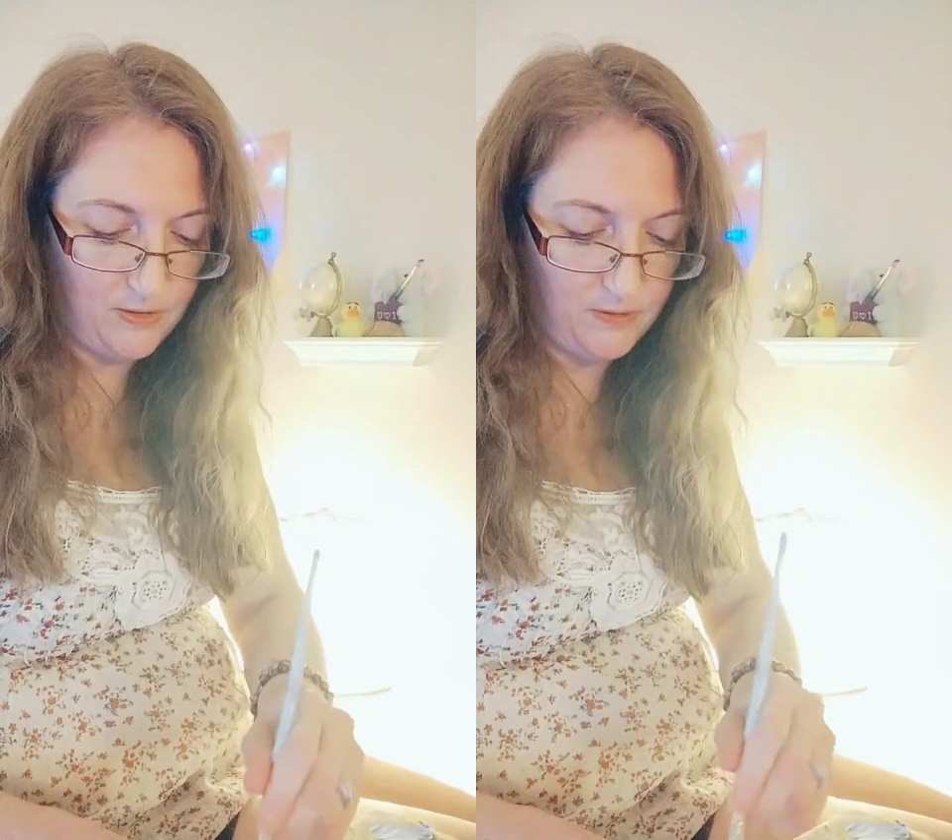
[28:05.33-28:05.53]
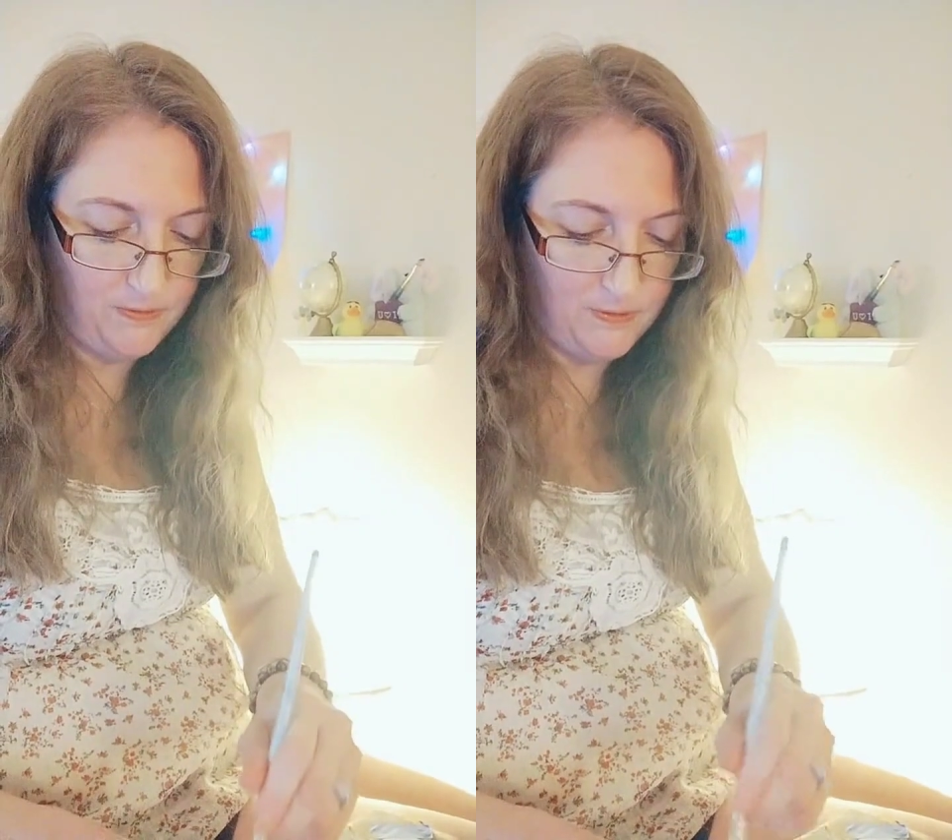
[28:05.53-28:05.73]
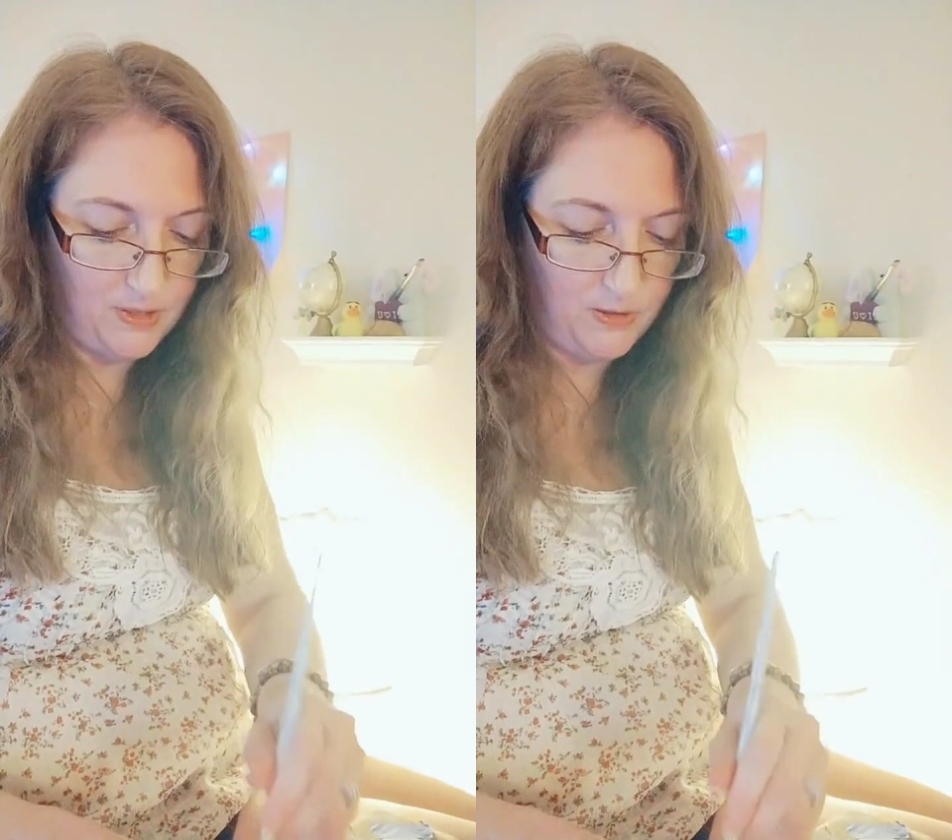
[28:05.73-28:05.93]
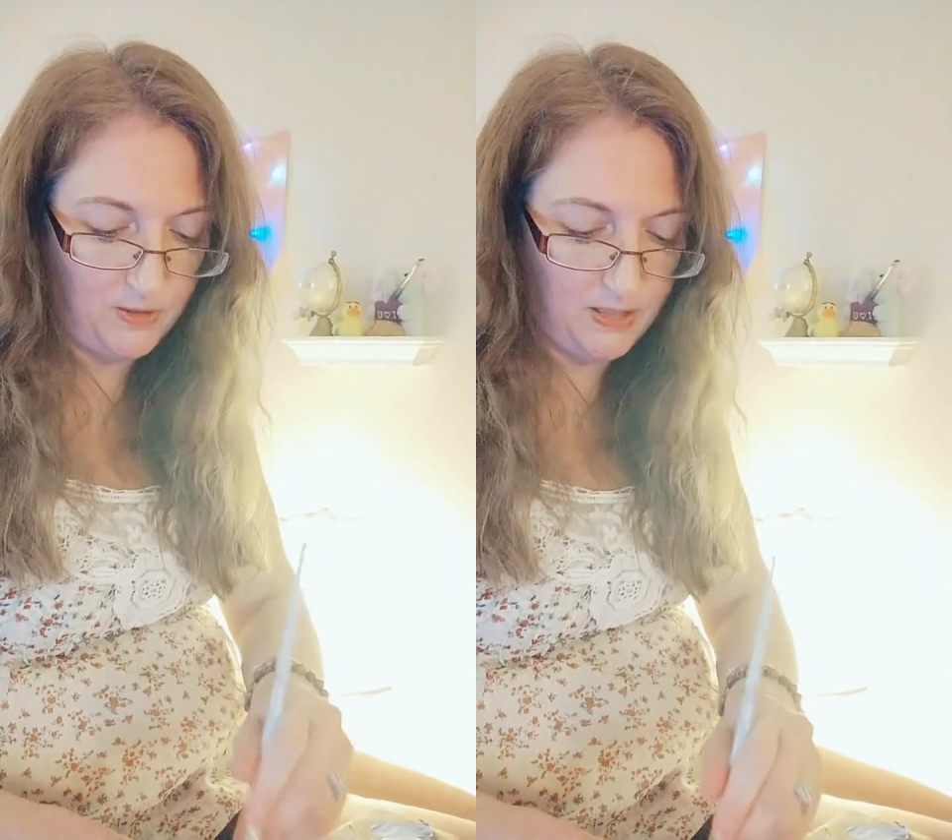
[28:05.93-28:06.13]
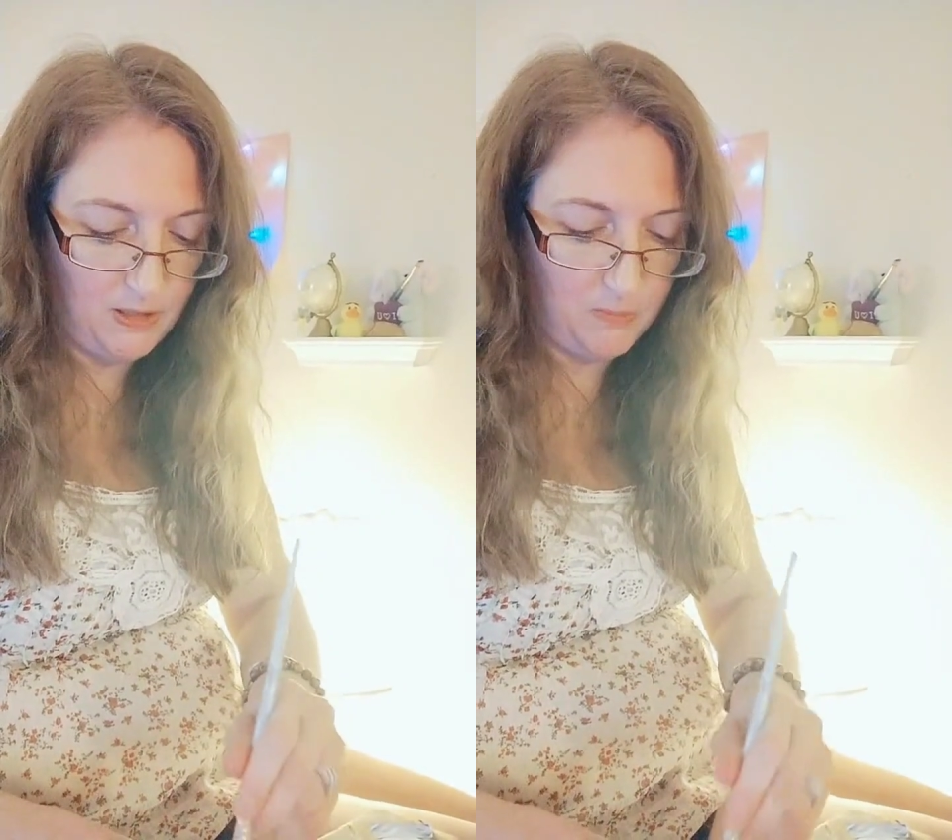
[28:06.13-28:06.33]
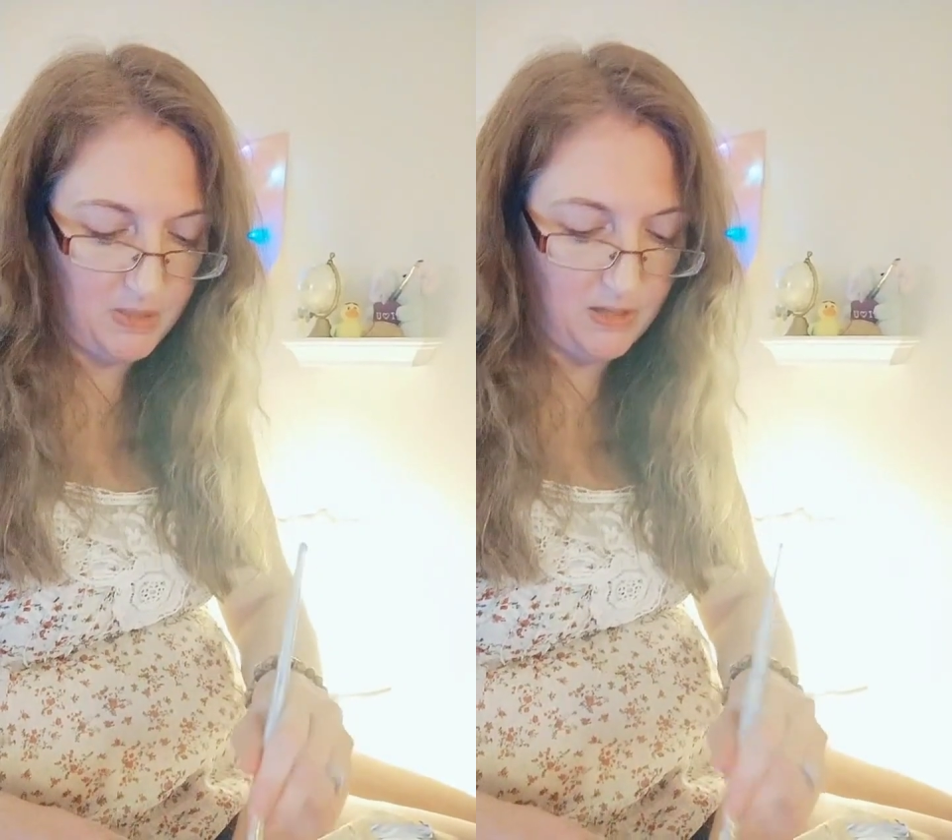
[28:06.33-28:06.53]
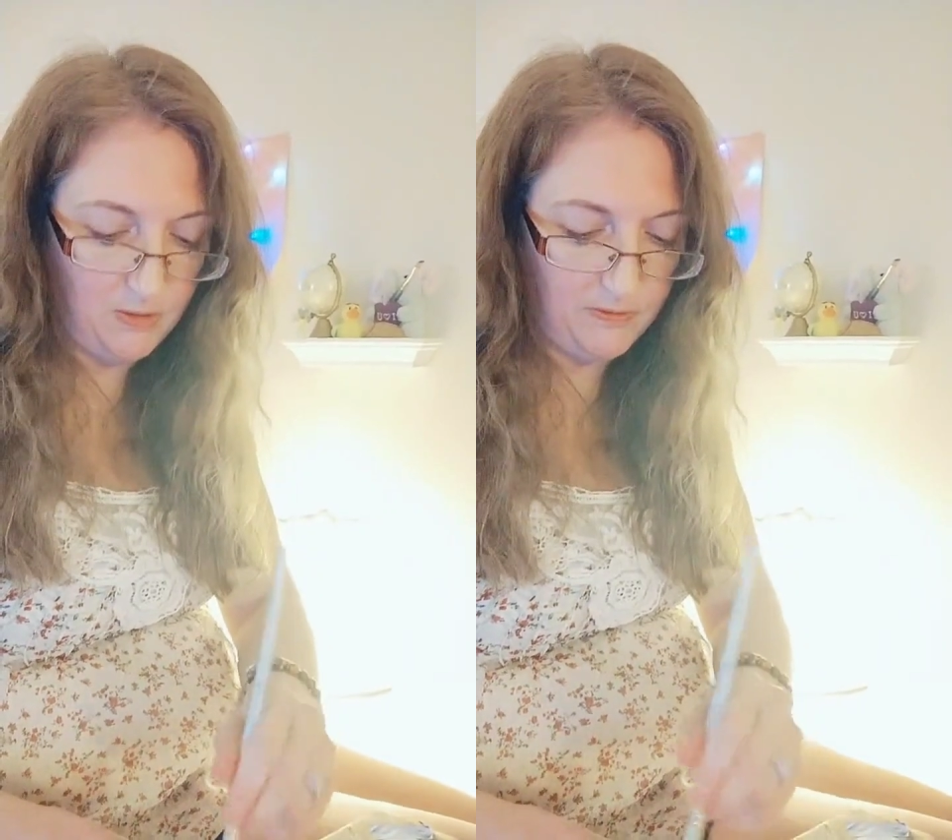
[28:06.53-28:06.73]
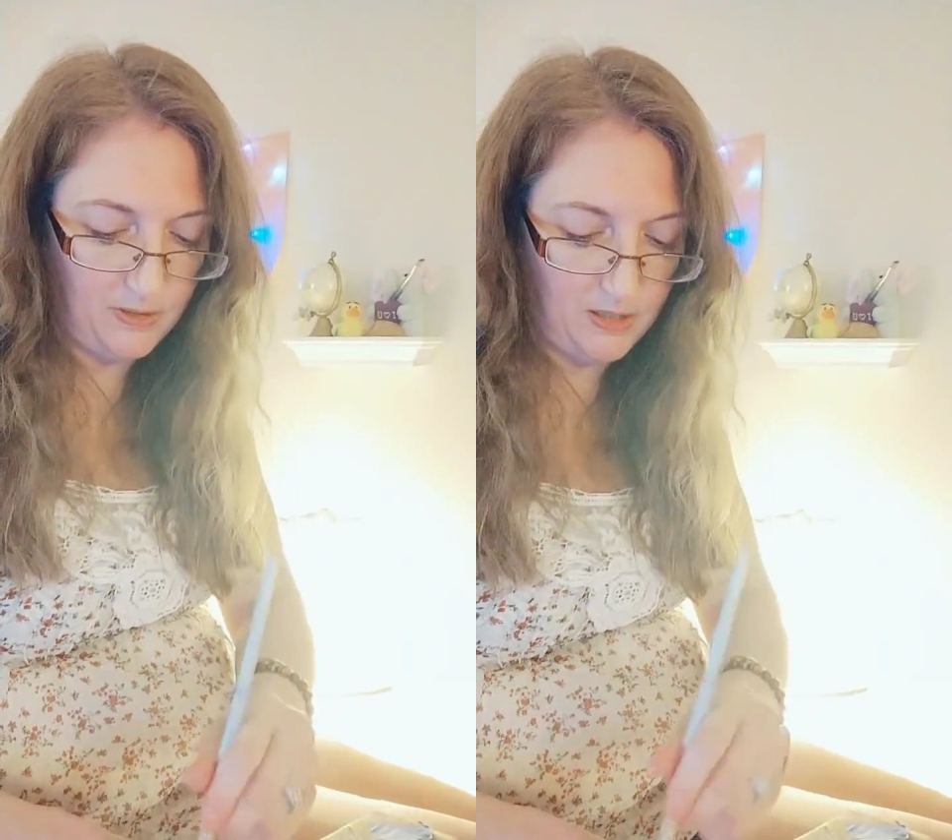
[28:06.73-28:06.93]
or if you can hear me over